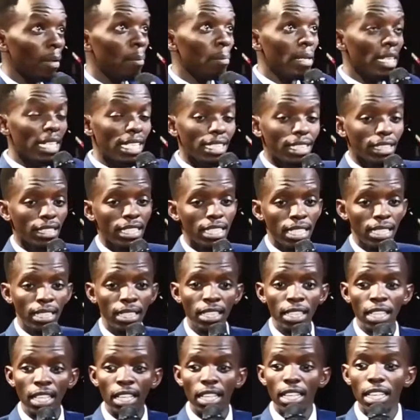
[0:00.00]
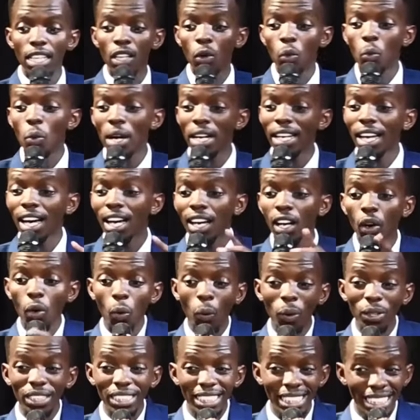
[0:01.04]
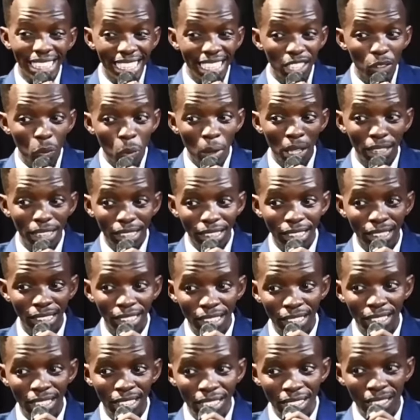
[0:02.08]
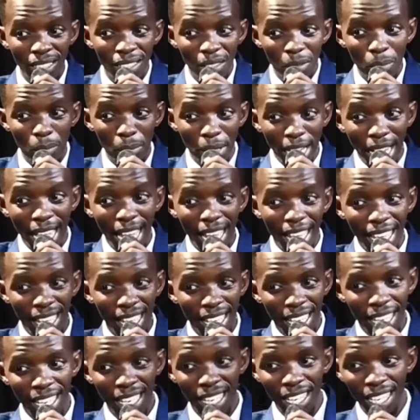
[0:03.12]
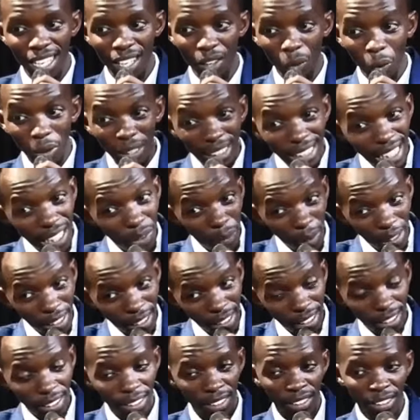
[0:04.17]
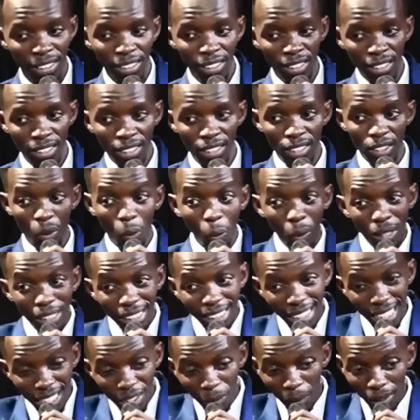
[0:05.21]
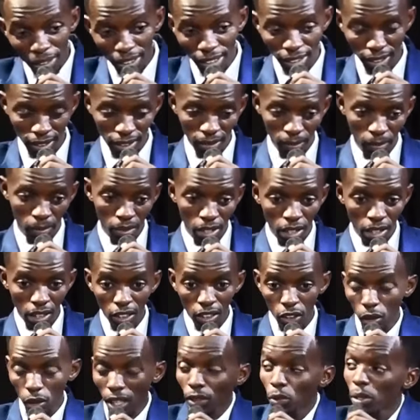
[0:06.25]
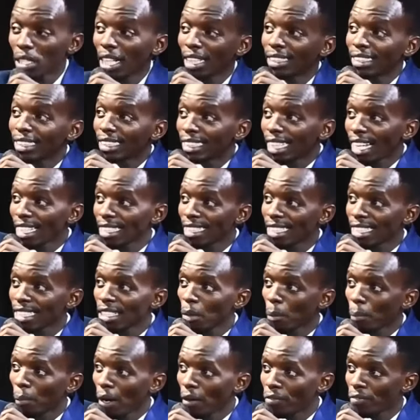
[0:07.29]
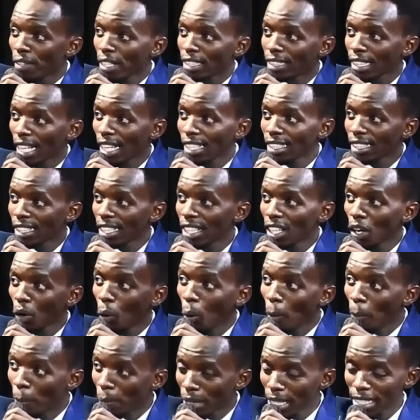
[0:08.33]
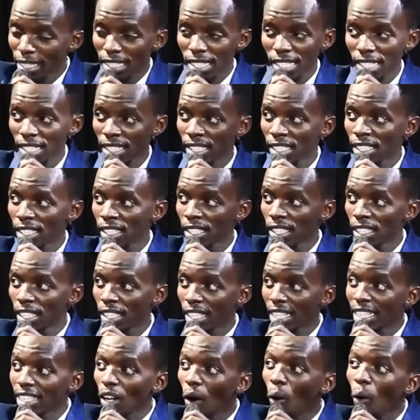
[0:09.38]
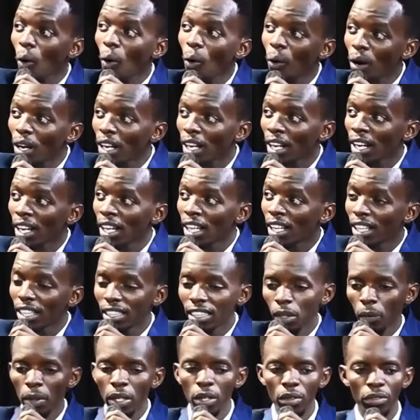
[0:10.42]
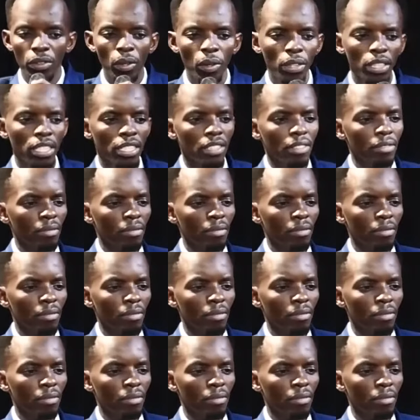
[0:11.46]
the ministry ikwena continuous prayer. Continuous. Continuous. So that we can stand perfect and complete in all the will of God.